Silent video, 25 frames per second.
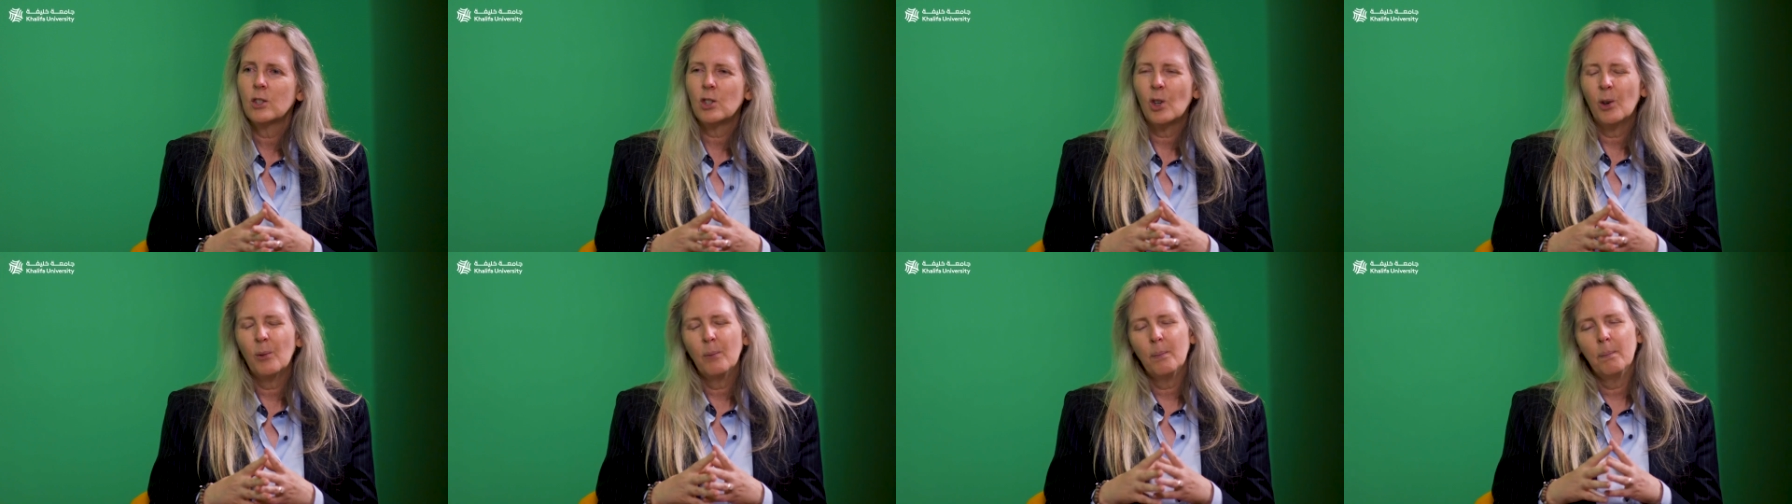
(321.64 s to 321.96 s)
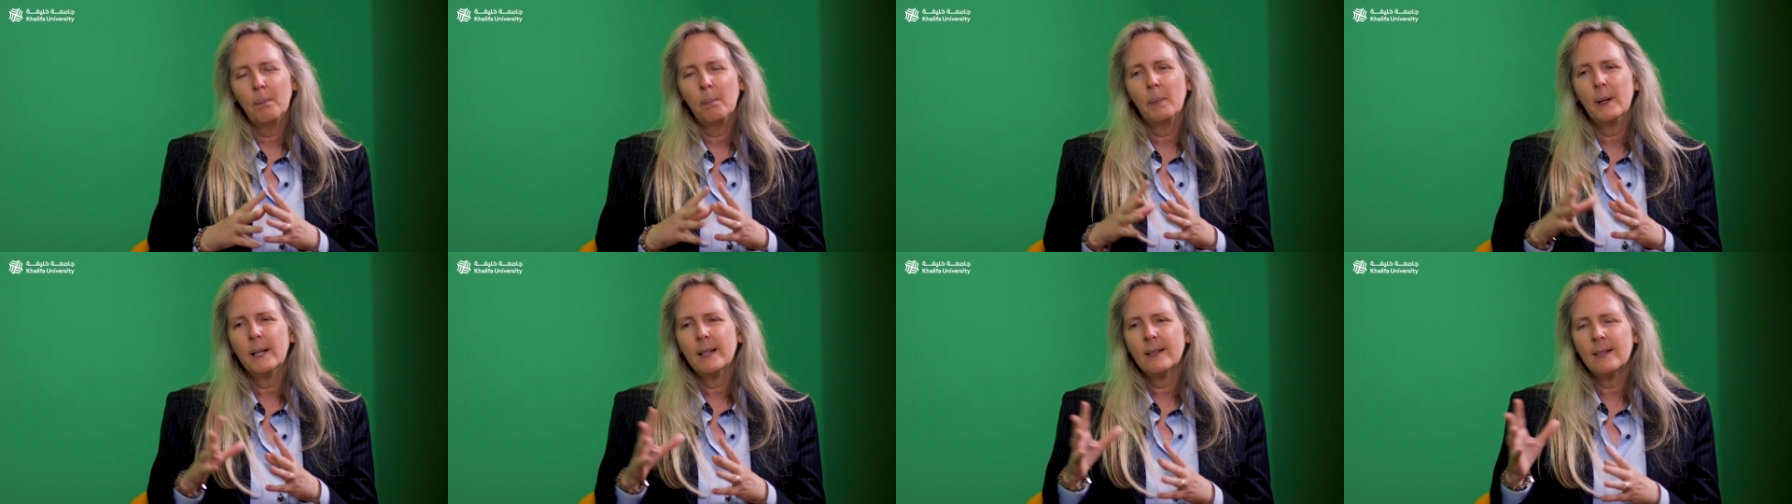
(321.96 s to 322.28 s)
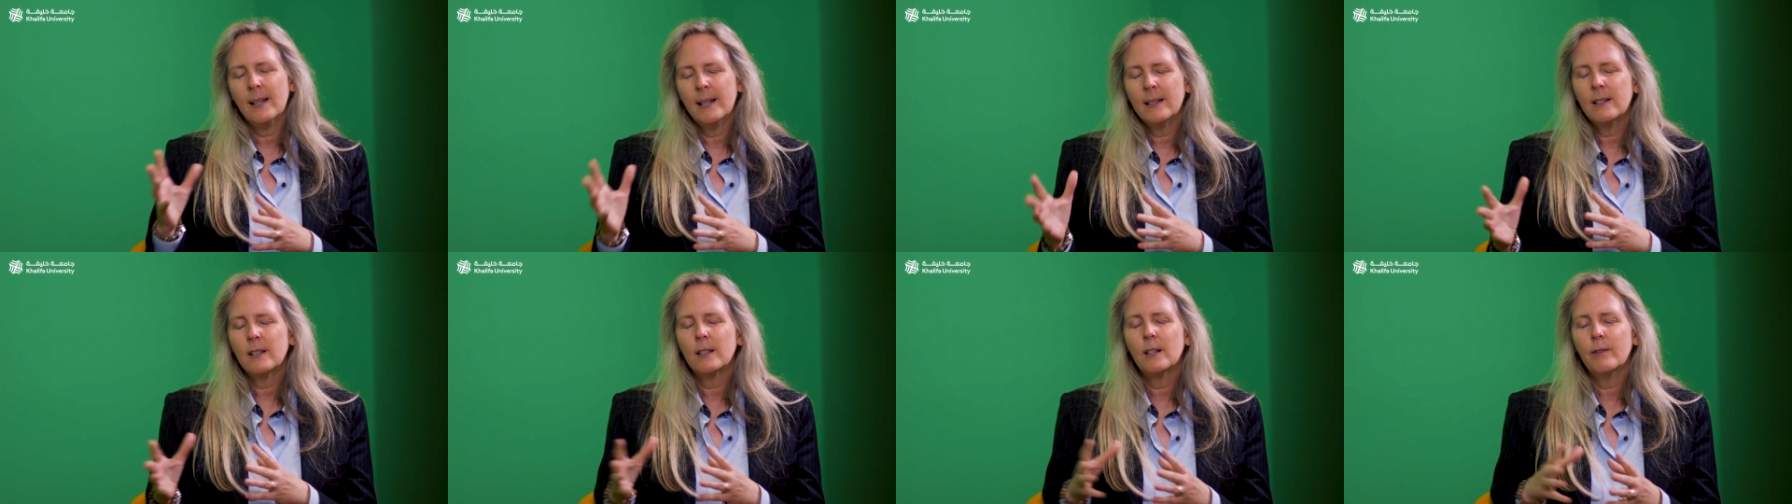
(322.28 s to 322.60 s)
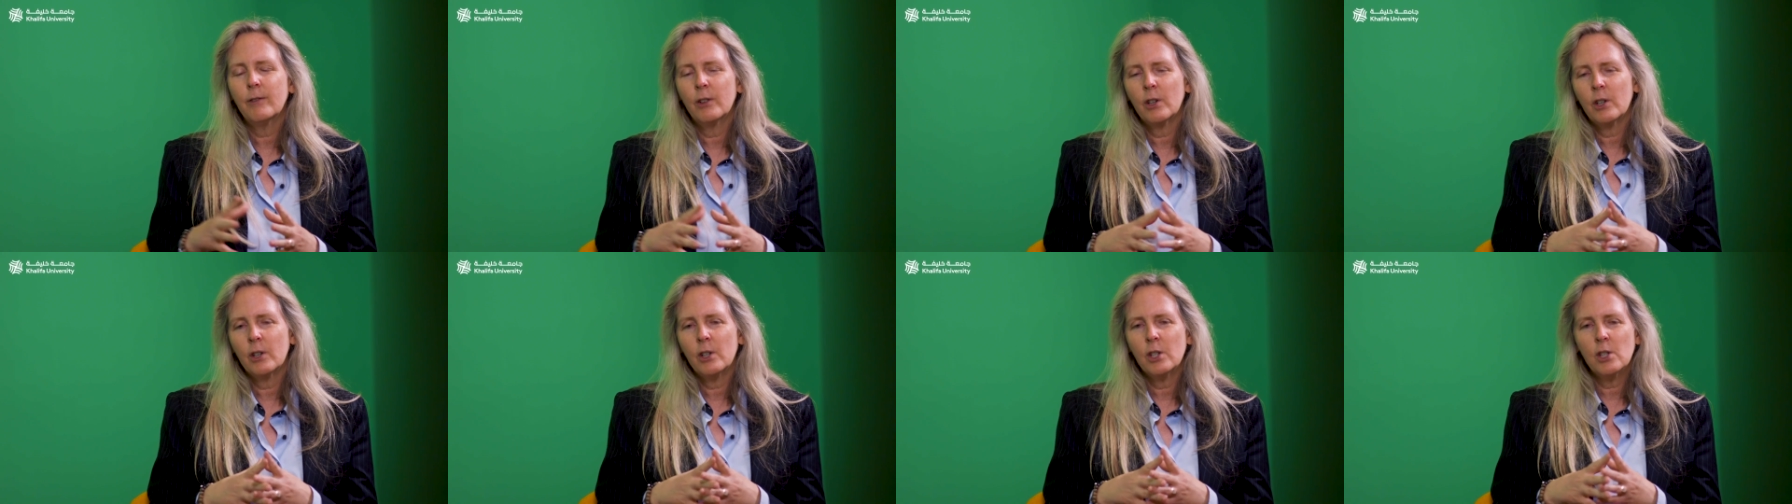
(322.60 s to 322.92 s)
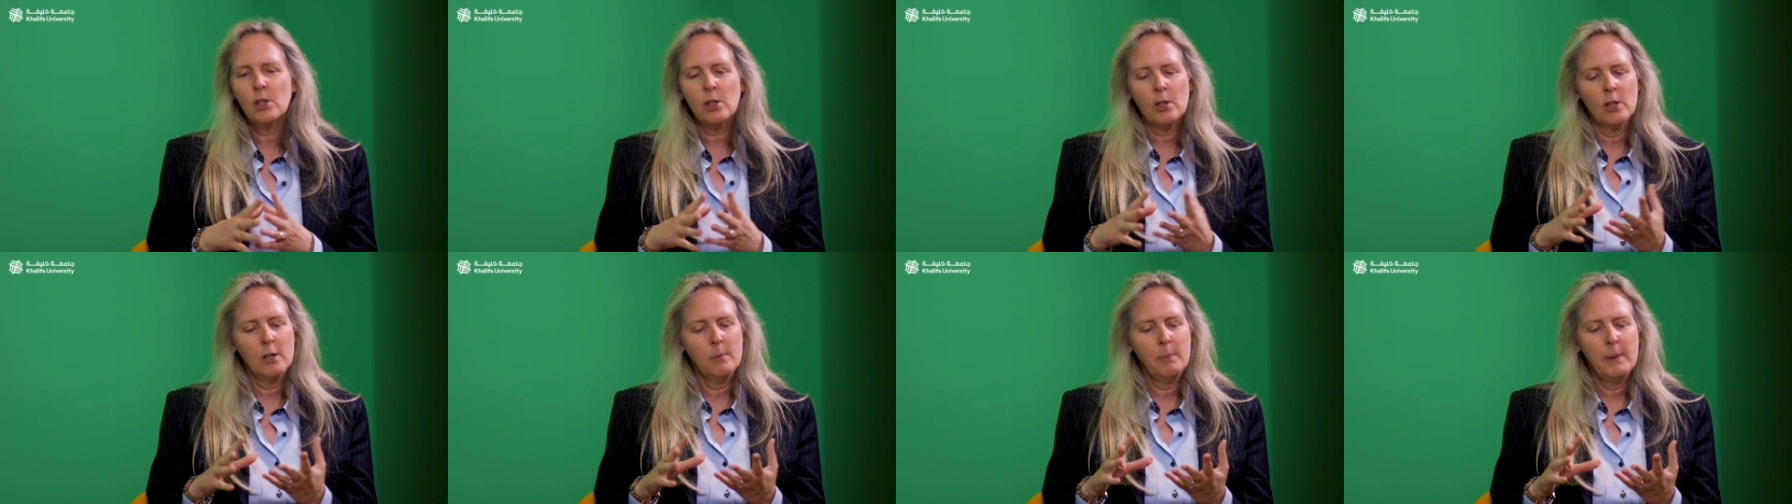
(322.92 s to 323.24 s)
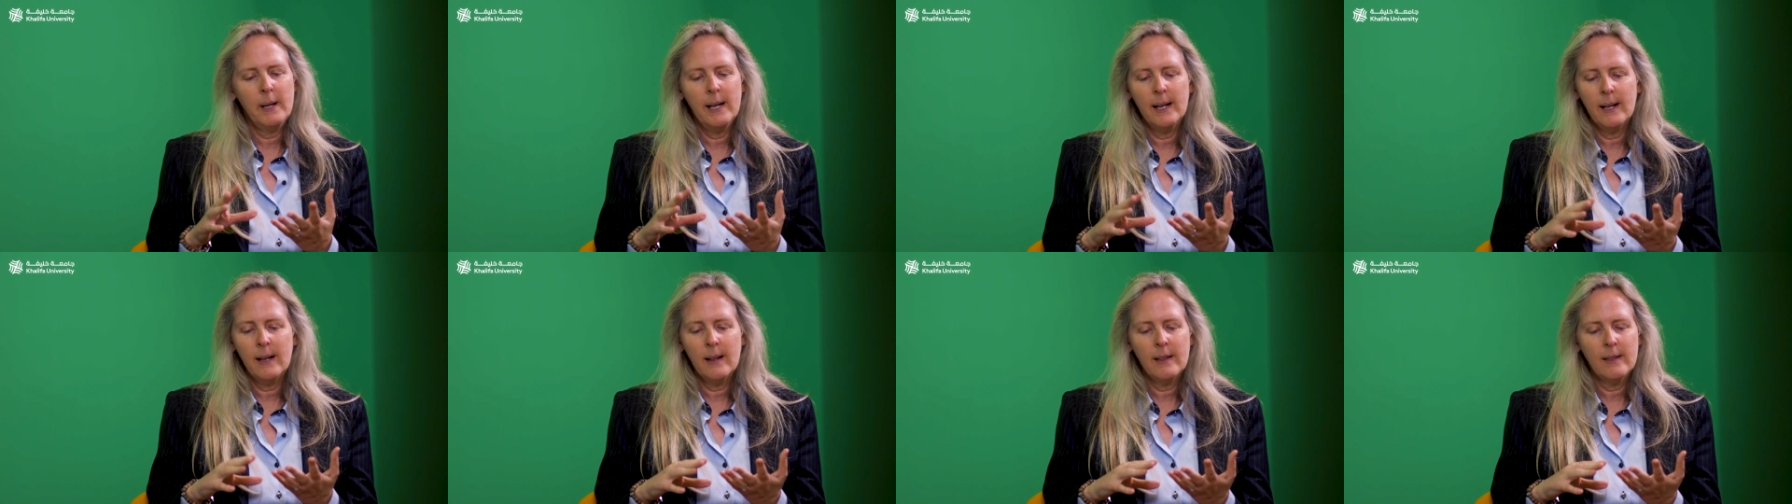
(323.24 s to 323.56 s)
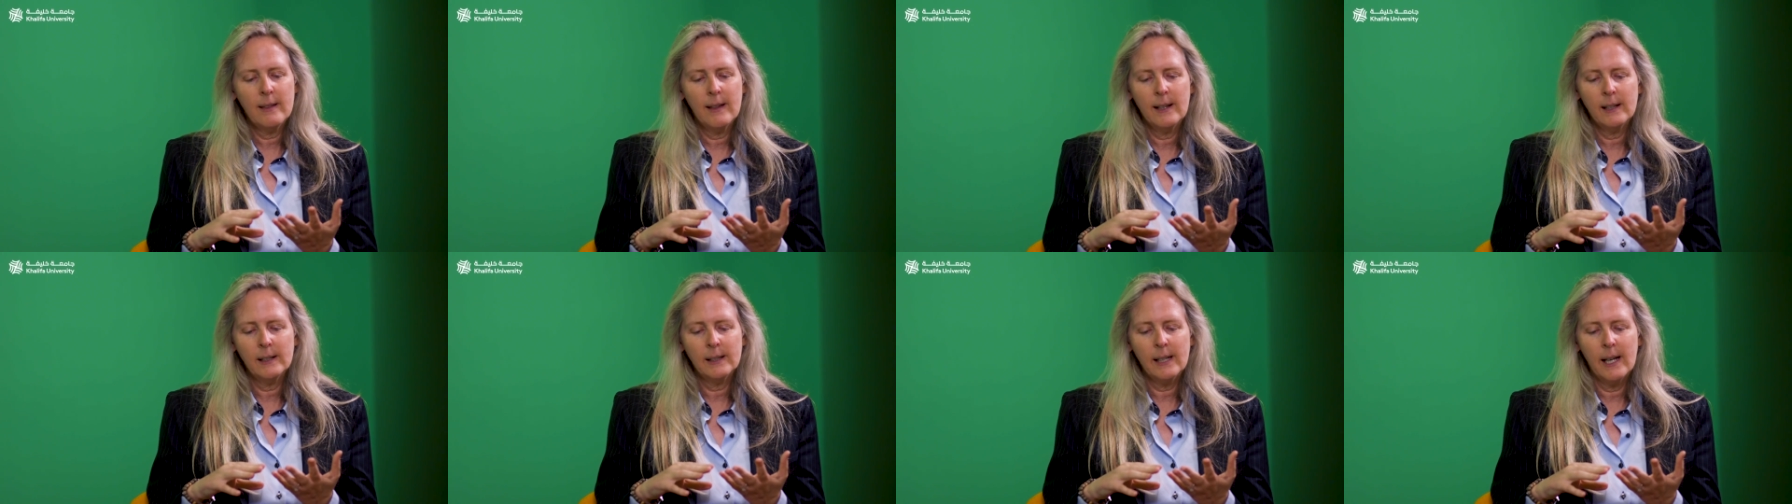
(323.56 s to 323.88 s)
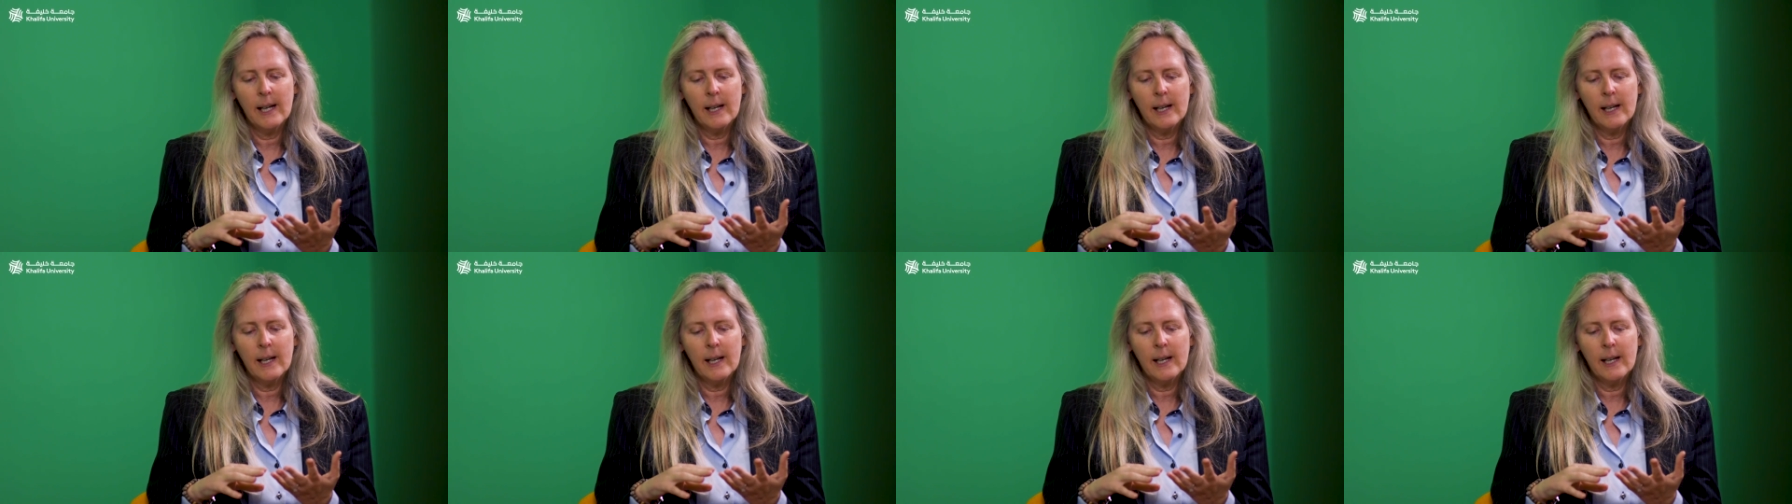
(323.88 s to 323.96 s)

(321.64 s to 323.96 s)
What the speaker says: So, but sensitive areas could be anything